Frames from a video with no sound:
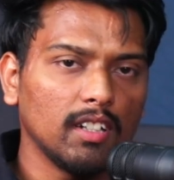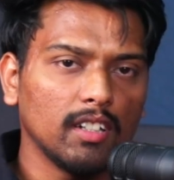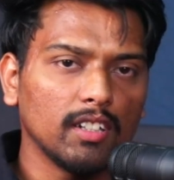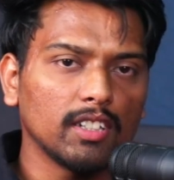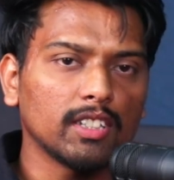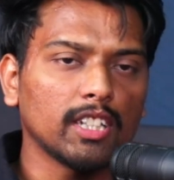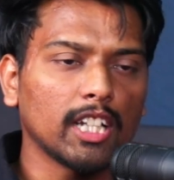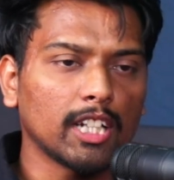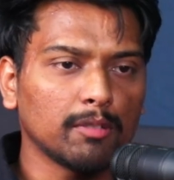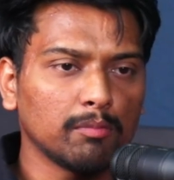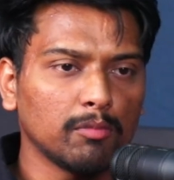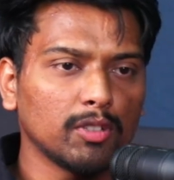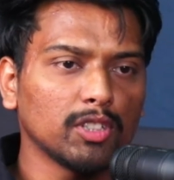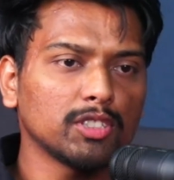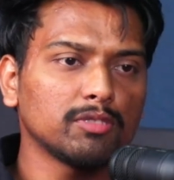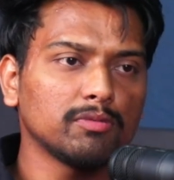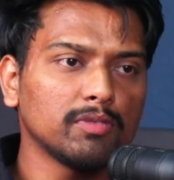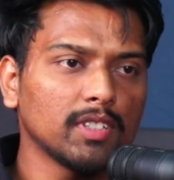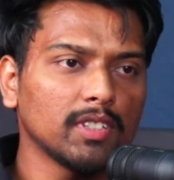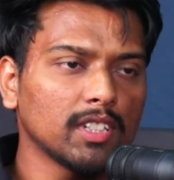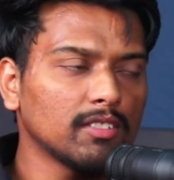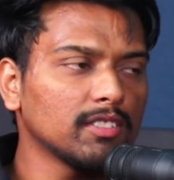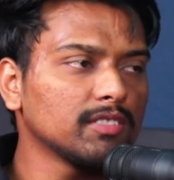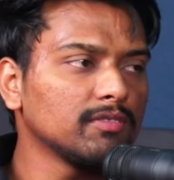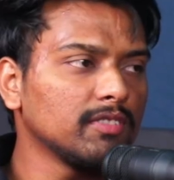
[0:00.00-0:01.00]
uh, the
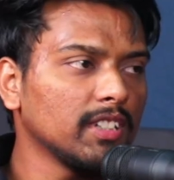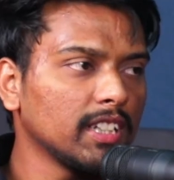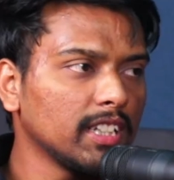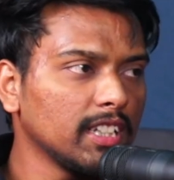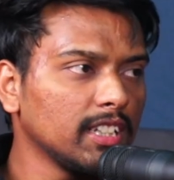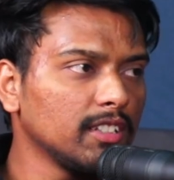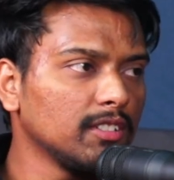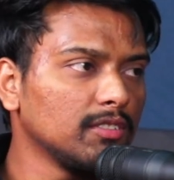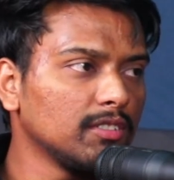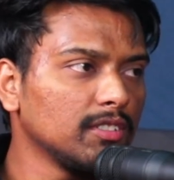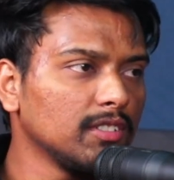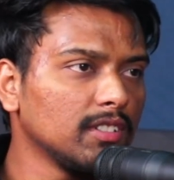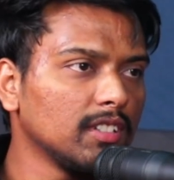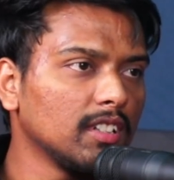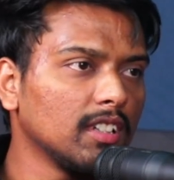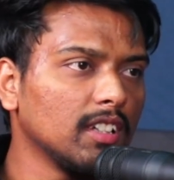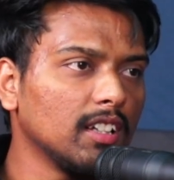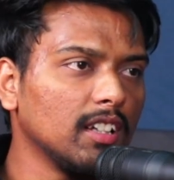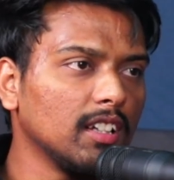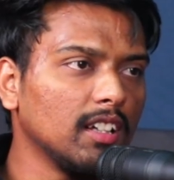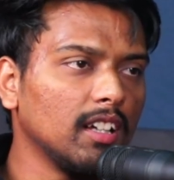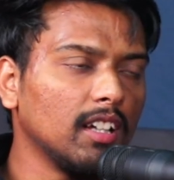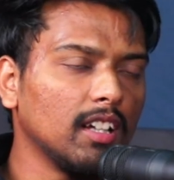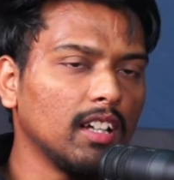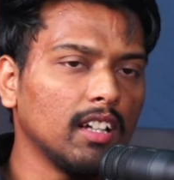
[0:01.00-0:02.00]
atmosphere was very good
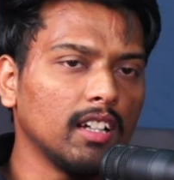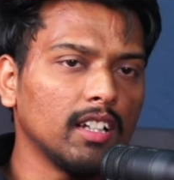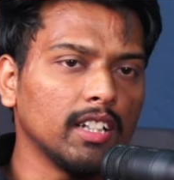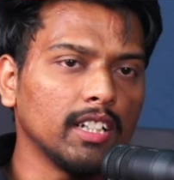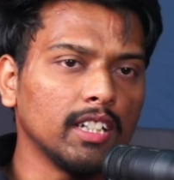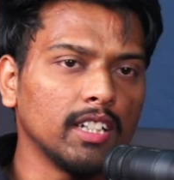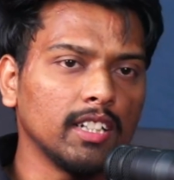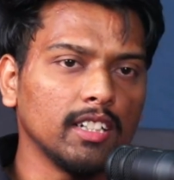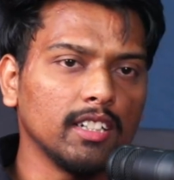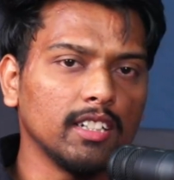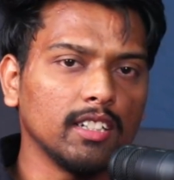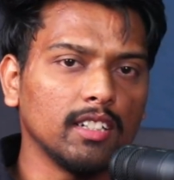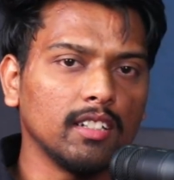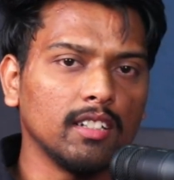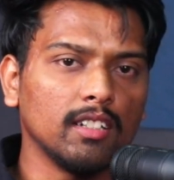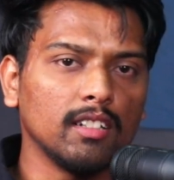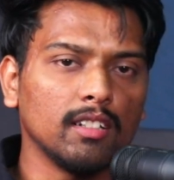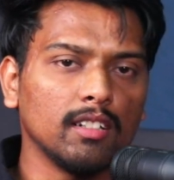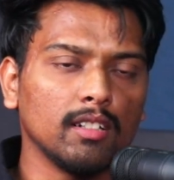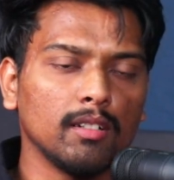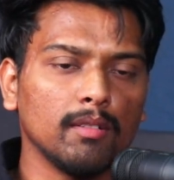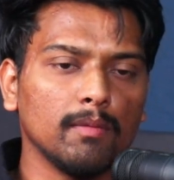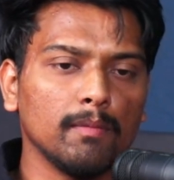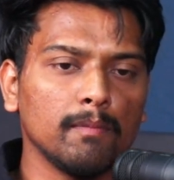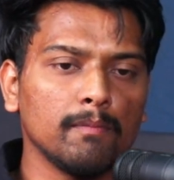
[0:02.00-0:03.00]
uh,
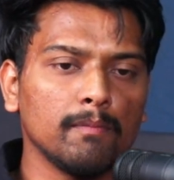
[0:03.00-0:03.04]
yeah